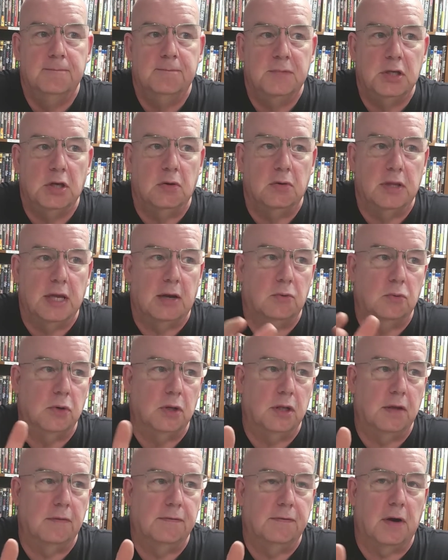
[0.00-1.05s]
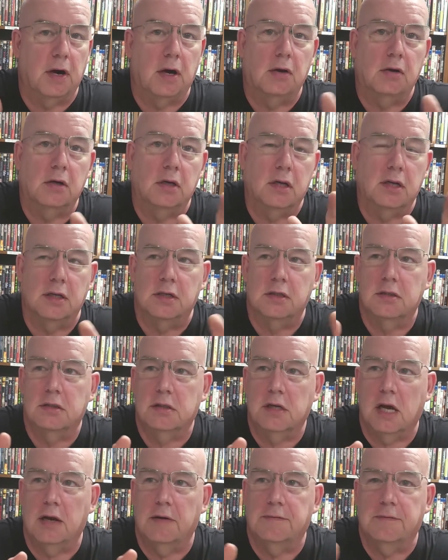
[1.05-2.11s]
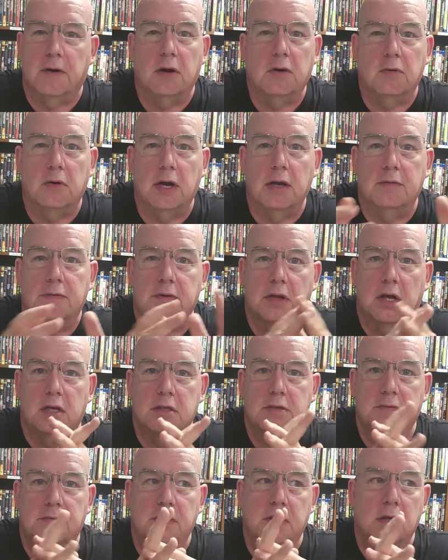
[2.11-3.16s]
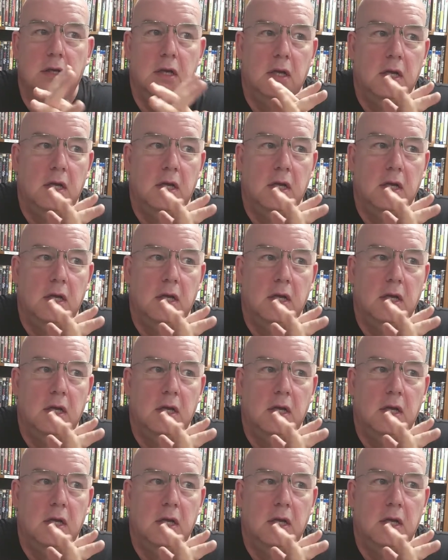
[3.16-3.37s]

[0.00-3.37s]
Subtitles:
That really it's kind of far right philosophy.